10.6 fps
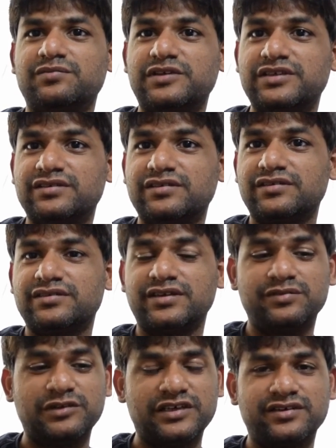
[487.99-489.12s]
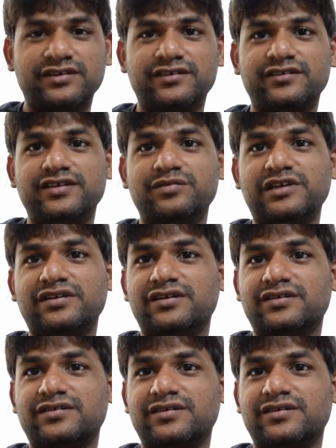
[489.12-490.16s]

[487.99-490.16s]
please send me an email